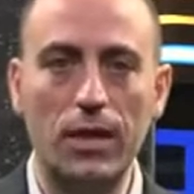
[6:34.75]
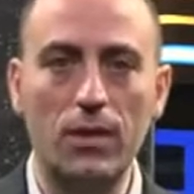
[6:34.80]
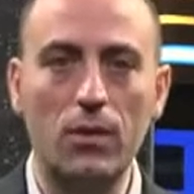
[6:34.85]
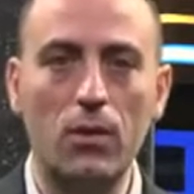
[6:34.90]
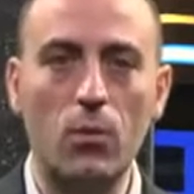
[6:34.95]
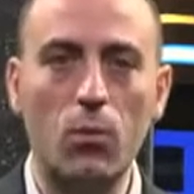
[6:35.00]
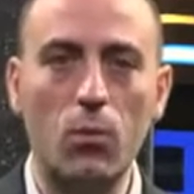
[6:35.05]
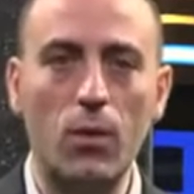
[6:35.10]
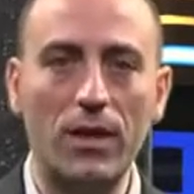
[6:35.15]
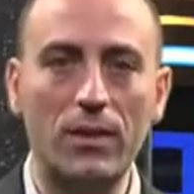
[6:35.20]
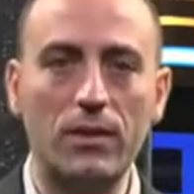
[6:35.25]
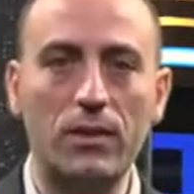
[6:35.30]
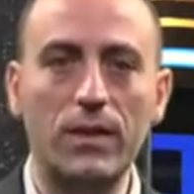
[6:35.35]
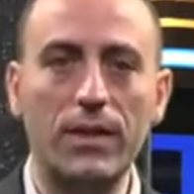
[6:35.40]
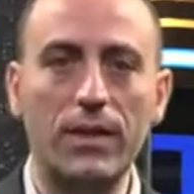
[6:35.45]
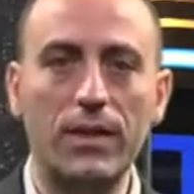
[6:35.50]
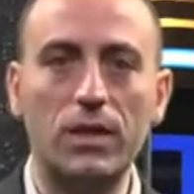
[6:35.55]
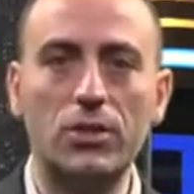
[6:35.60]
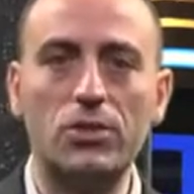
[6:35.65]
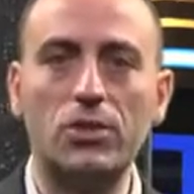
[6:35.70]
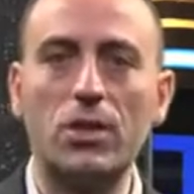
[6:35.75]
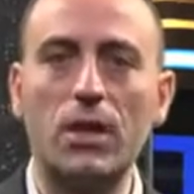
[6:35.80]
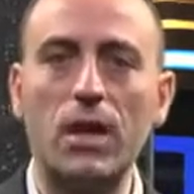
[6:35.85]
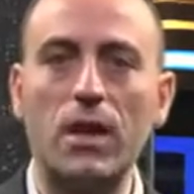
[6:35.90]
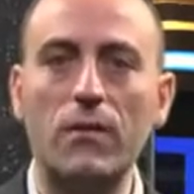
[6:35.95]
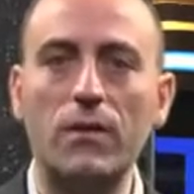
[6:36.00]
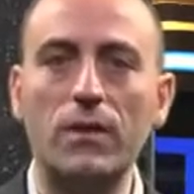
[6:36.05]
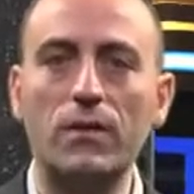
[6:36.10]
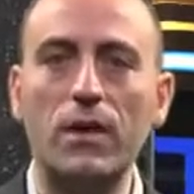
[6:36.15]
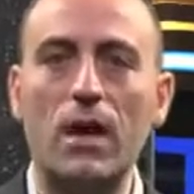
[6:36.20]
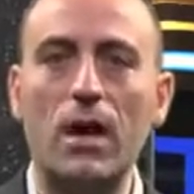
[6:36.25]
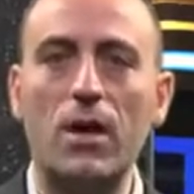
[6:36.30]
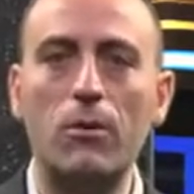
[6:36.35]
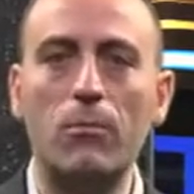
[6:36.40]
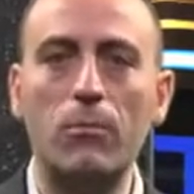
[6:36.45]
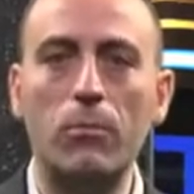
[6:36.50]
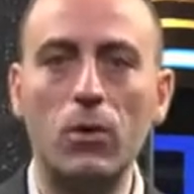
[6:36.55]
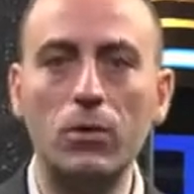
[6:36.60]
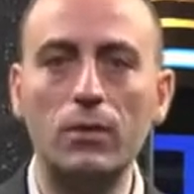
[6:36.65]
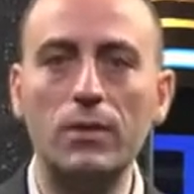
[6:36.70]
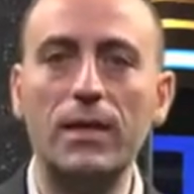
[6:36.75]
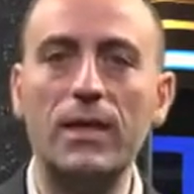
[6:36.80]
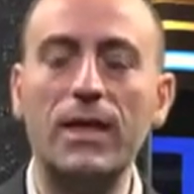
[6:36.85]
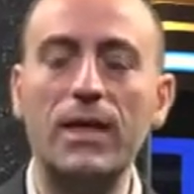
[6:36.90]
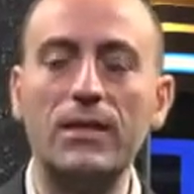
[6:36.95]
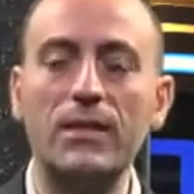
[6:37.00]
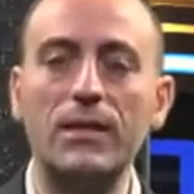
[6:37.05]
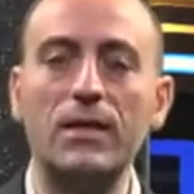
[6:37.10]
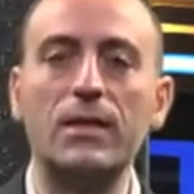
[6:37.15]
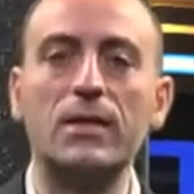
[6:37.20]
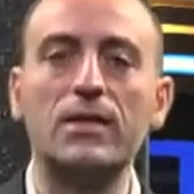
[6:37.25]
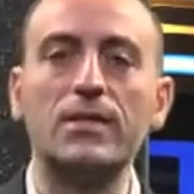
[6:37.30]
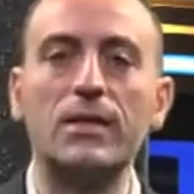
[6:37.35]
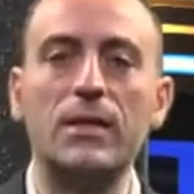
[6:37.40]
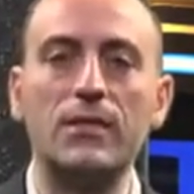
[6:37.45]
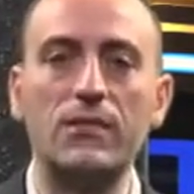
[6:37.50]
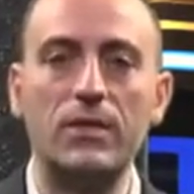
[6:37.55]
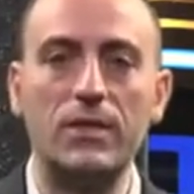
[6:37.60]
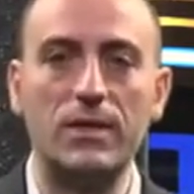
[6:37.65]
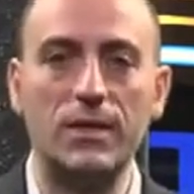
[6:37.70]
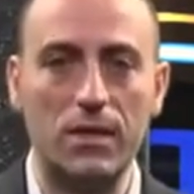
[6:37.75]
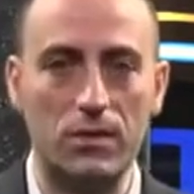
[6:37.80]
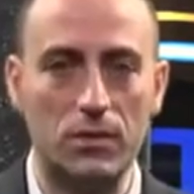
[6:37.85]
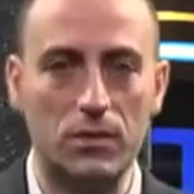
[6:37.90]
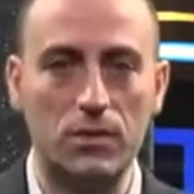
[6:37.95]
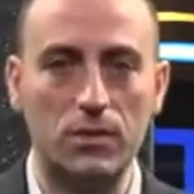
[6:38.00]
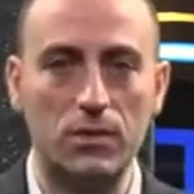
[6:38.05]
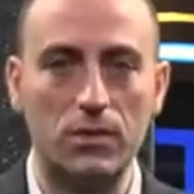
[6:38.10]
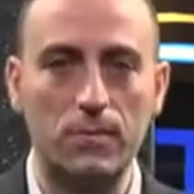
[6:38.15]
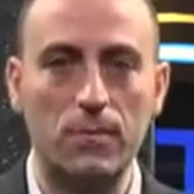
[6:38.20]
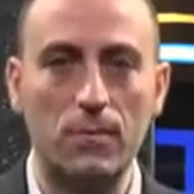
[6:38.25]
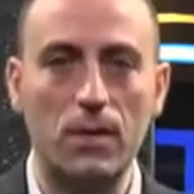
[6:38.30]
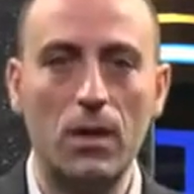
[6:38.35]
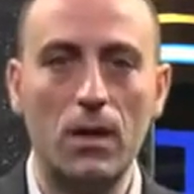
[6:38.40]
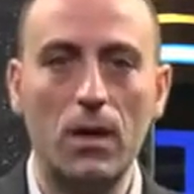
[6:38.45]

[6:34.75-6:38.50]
and the wet leakage current are both electrical safety tests.